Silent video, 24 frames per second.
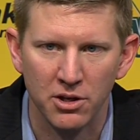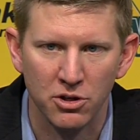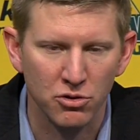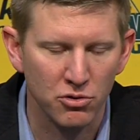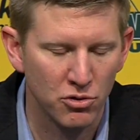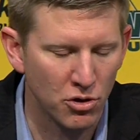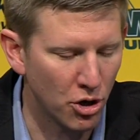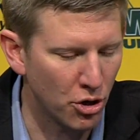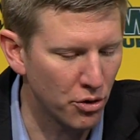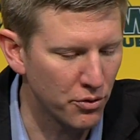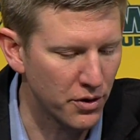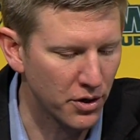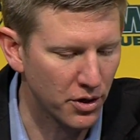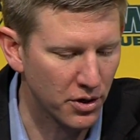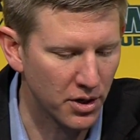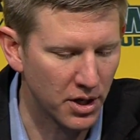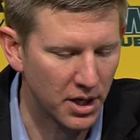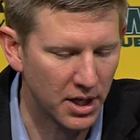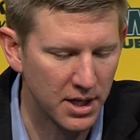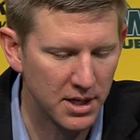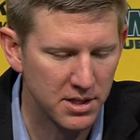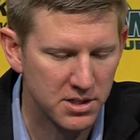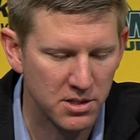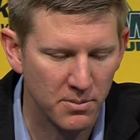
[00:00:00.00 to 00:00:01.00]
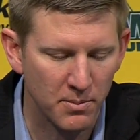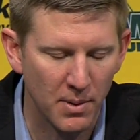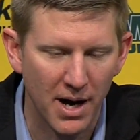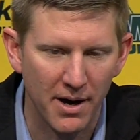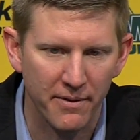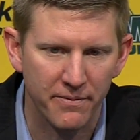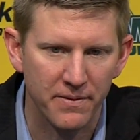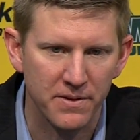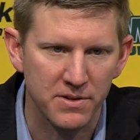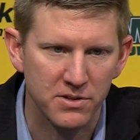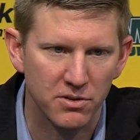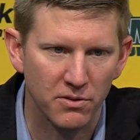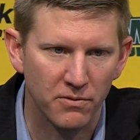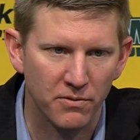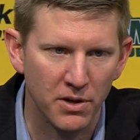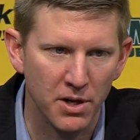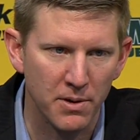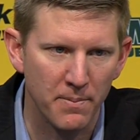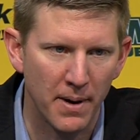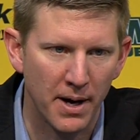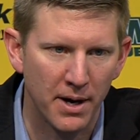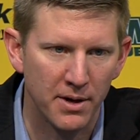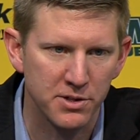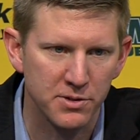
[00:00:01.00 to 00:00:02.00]
you know they're going to get some offensive
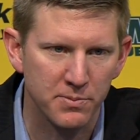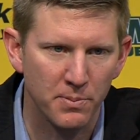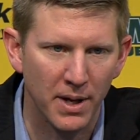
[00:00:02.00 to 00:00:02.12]
rebounds.